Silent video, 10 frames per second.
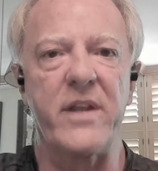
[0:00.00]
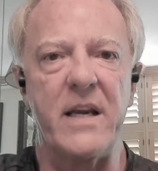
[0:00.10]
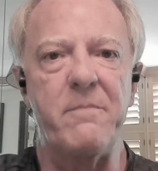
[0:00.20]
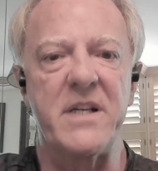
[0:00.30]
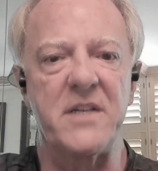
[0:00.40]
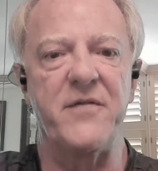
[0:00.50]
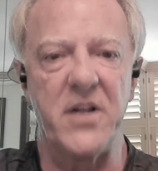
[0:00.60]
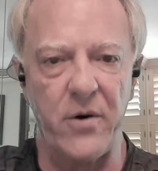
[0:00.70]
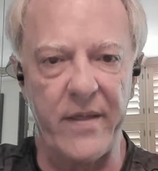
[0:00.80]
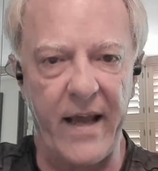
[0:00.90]
the impetus
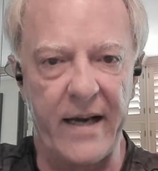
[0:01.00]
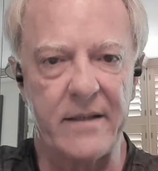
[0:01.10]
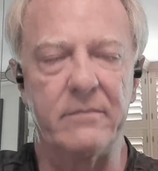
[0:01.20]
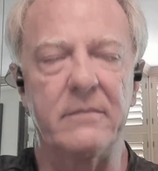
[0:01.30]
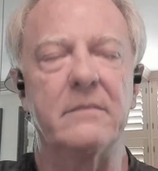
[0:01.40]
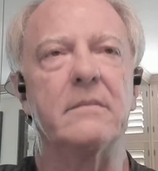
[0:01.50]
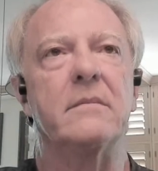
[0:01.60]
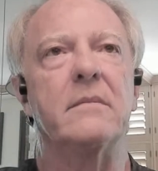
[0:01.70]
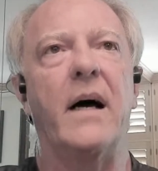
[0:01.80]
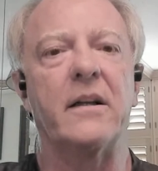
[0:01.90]
for doing that,
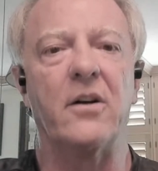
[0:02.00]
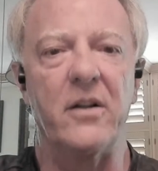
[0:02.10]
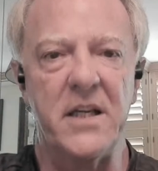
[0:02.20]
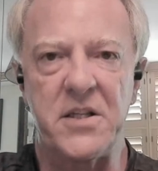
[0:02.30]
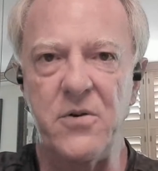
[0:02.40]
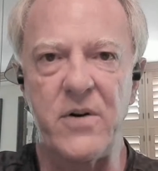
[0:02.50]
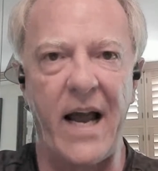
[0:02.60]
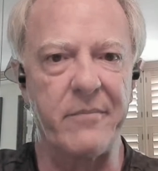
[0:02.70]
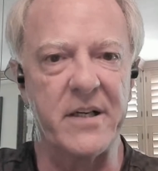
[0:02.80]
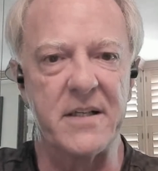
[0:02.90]
I'd got these 2
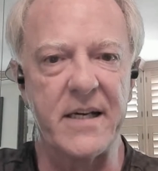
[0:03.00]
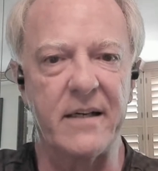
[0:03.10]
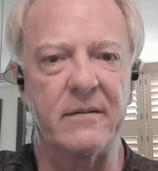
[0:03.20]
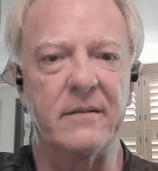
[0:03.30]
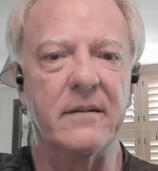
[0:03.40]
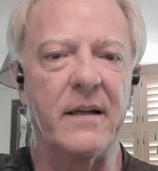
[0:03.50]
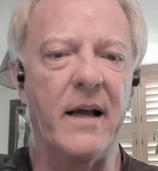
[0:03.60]
cabinets in, and